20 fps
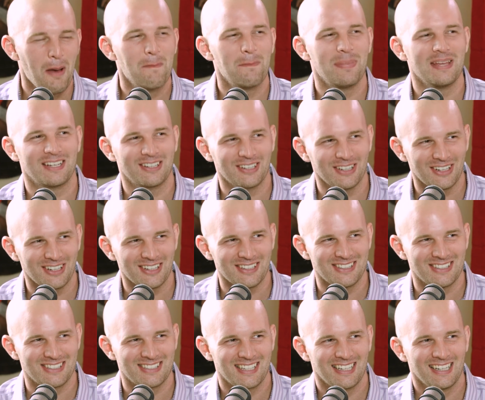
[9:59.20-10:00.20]

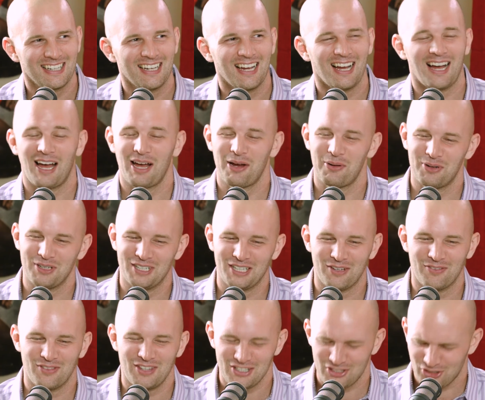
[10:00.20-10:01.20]
because I want to
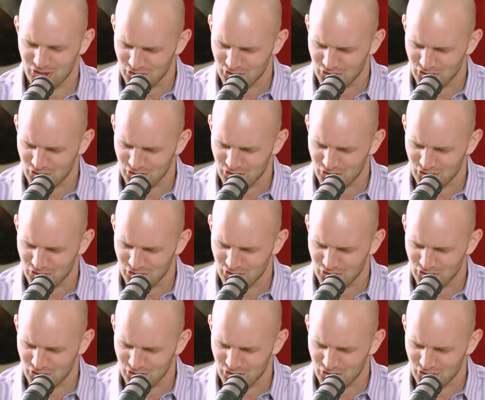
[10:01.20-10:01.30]
give this